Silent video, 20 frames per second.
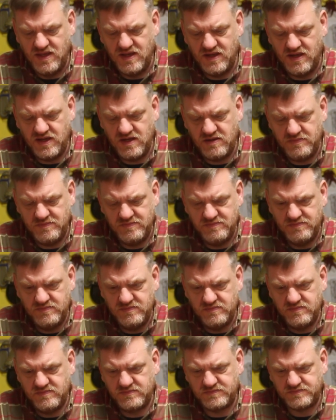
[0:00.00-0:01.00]

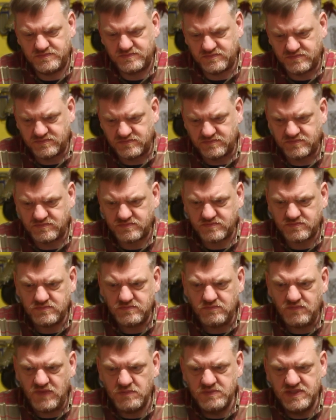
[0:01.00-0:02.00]

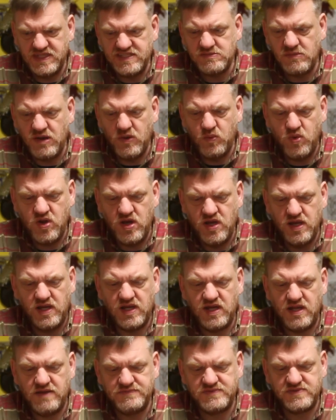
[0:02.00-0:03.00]
But these are my work
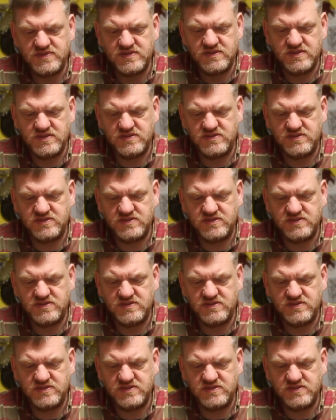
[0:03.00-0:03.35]
gloves.